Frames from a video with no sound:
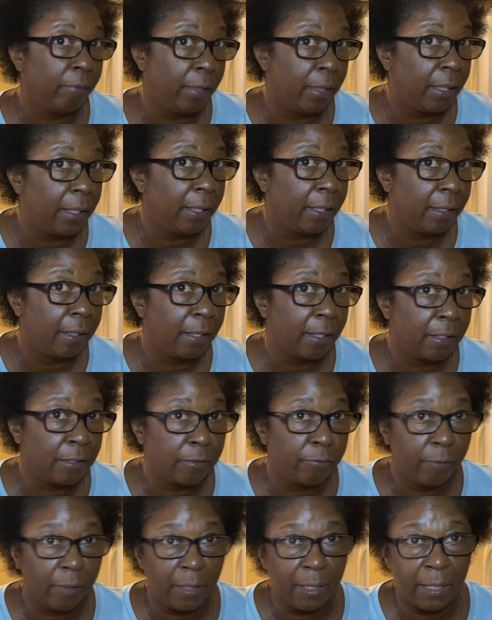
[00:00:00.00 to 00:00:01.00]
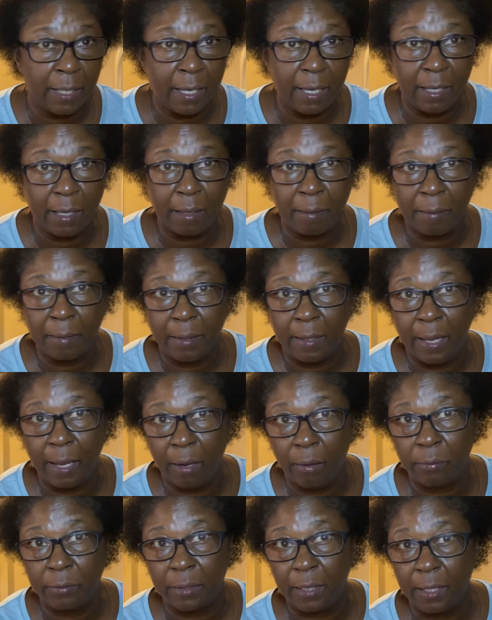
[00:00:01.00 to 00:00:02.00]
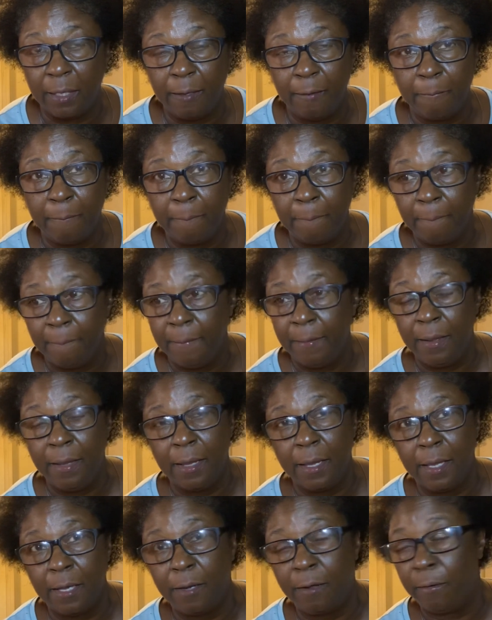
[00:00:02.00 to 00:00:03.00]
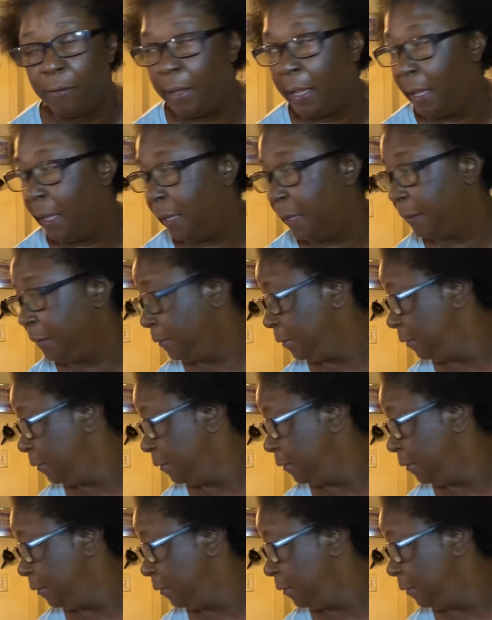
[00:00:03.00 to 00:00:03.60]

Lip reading: really. It's really getting healthy. I